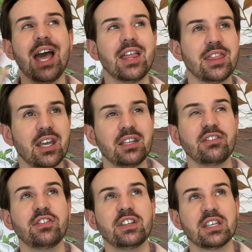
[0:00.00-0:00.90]
and then
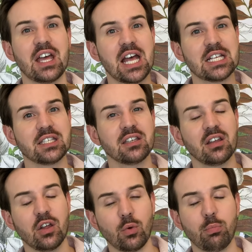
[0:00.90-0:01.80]
if it has
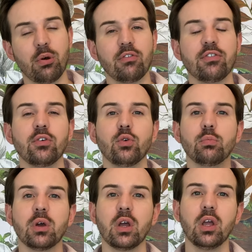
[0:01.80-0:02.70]
uh,
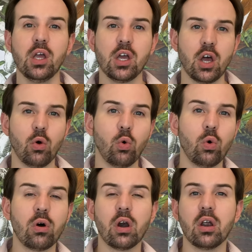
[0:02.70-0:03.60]
perfume
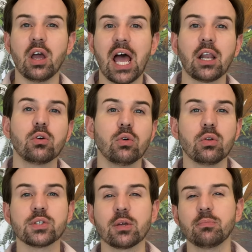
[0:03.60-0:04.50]
or uh, alcohol
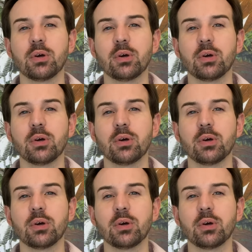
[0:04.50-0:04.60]
or some